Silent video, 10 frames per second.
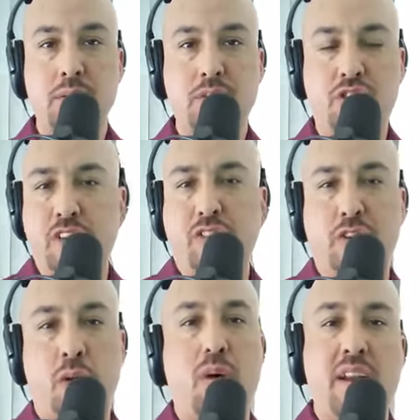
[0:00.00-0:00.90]

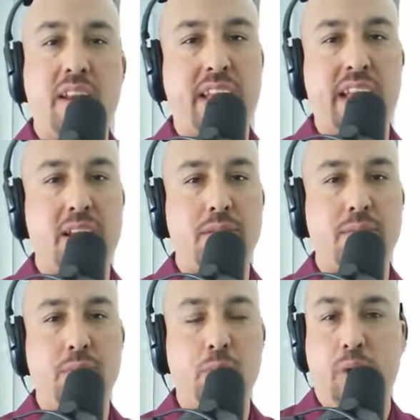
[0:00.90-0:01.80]
just go out and get
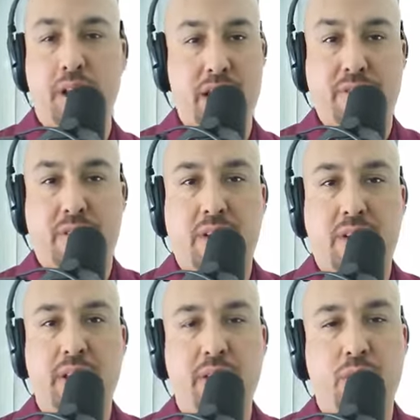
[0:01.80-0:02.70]
whatever.
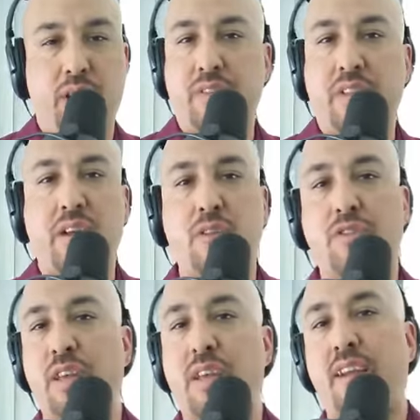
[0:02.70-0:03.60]
I mean, whatever the
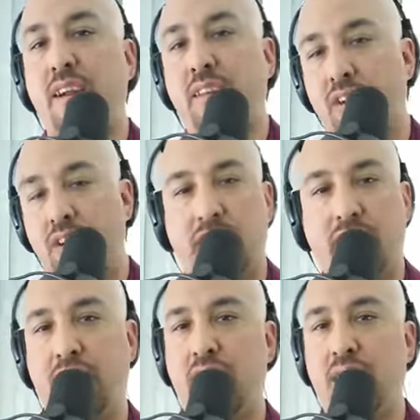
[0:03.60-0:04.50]
coach says, Harry, look,
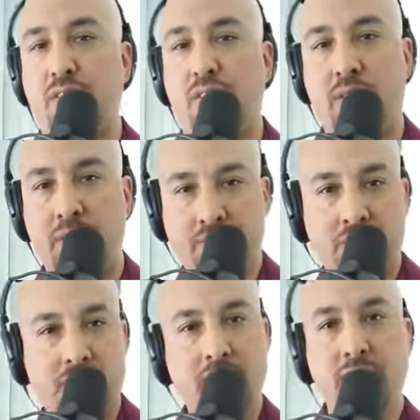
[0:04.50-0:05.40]
this is
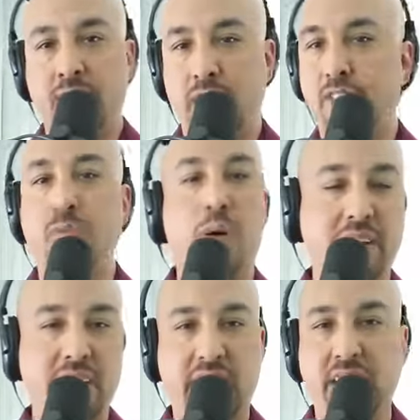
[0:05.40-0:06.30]
this is what
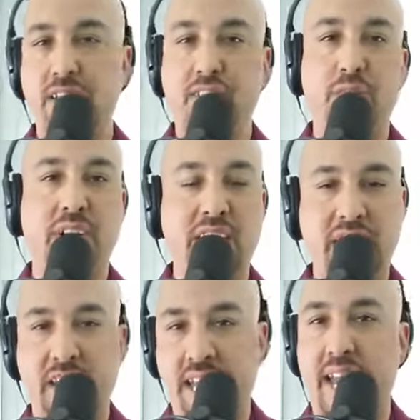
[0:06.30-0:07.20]
we need. This is what you need
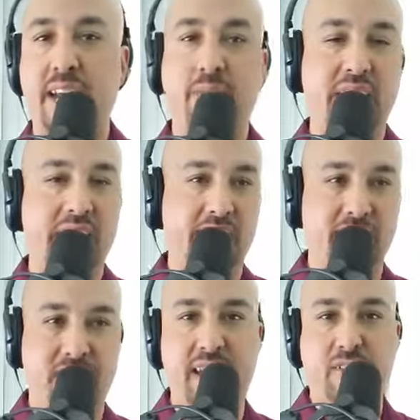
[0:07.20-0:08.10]
to get. We need to
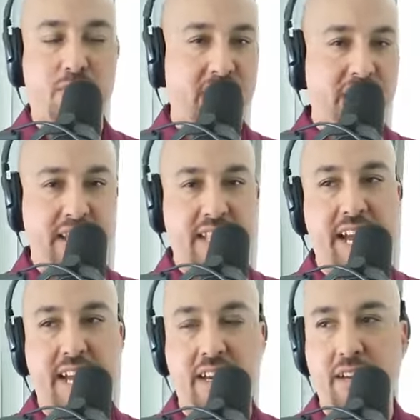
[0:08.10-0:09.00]
get this. We need to get
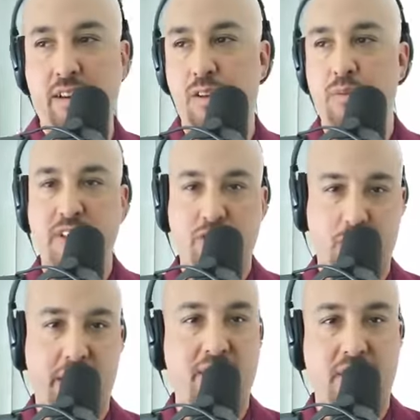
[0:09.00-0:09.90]
that, and you know, make
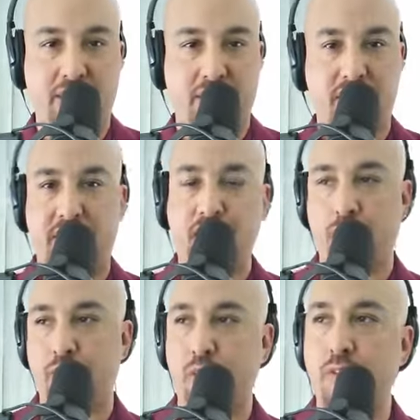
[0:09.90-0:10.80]
sure we have lots of ice
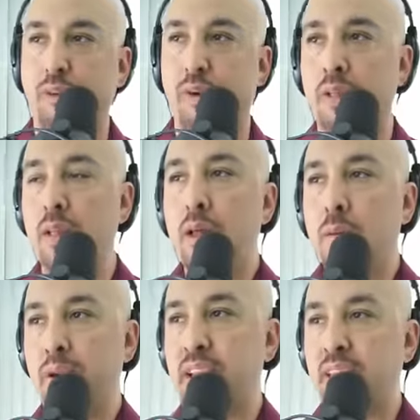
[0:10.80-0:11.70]
and so forth.
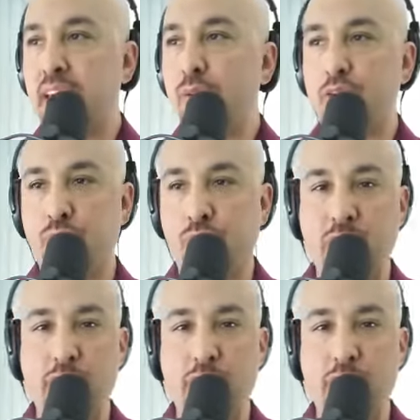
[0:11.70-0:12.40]
But I think what's really